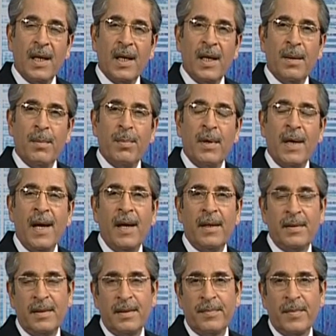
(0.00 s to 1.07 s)
A
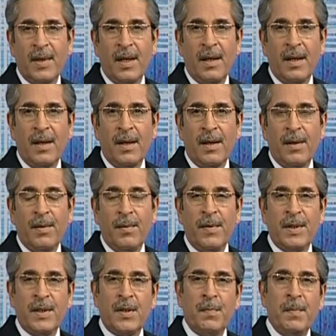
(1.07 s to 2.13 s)
brand
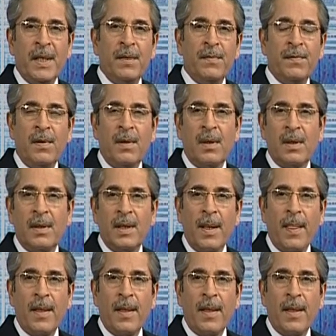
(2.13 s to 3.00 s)
which is meant for